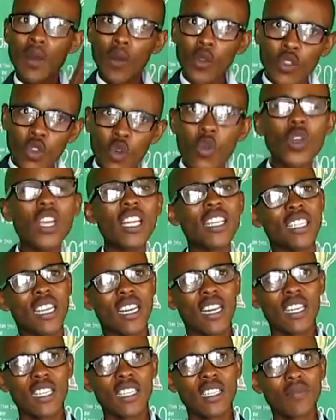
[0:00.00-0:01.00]
through
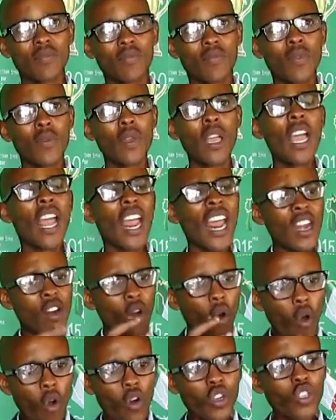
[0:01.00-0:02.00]
internet, and
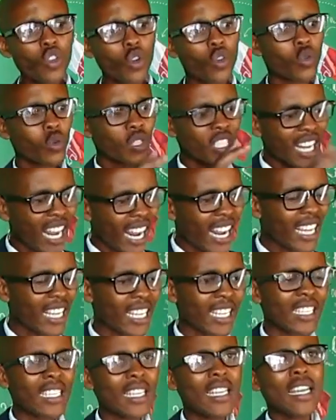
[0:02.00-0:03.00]
also to take
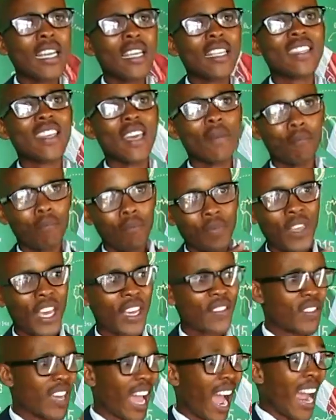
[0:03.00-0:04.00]

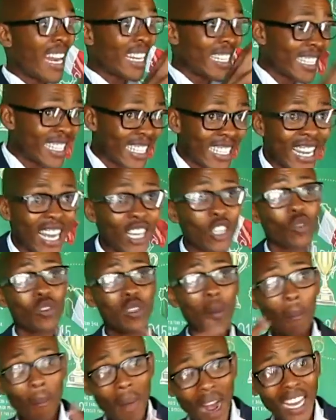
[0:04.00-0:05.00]
the idea to
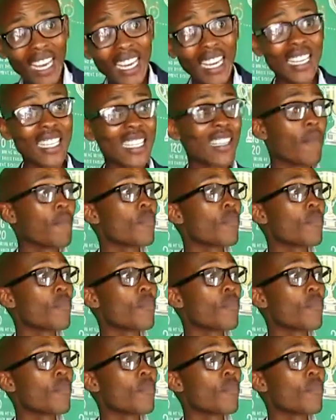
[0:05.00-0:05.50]
the market.